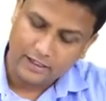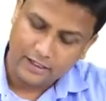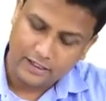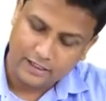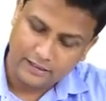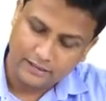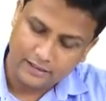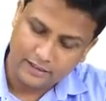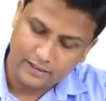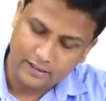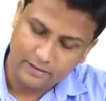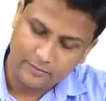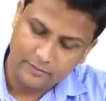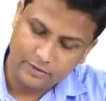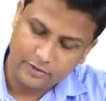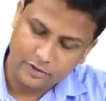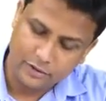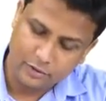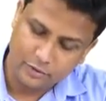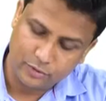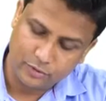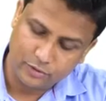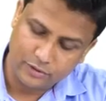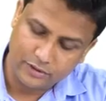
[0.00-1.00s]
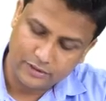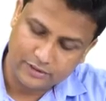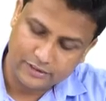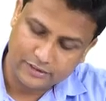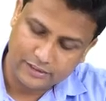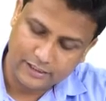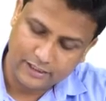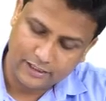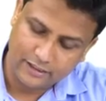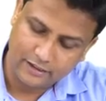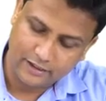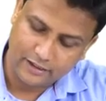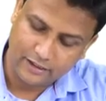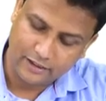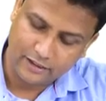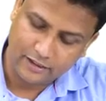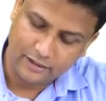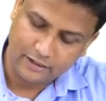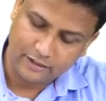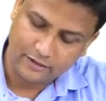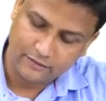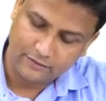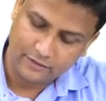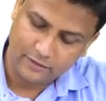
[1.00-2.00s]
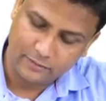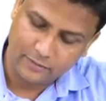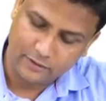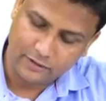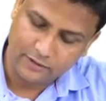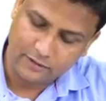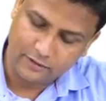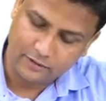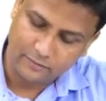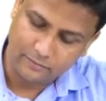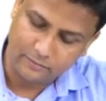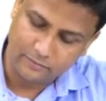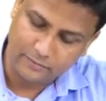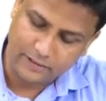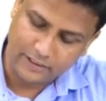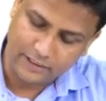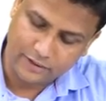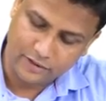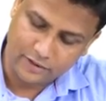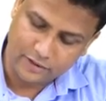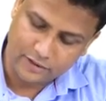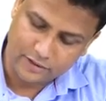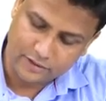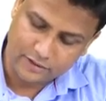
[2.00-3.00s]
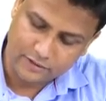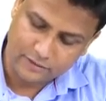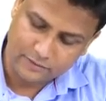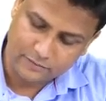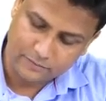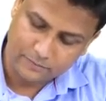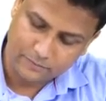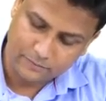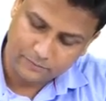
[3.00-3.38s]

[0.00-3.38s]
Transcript: And then number two, the second category will be the bridges,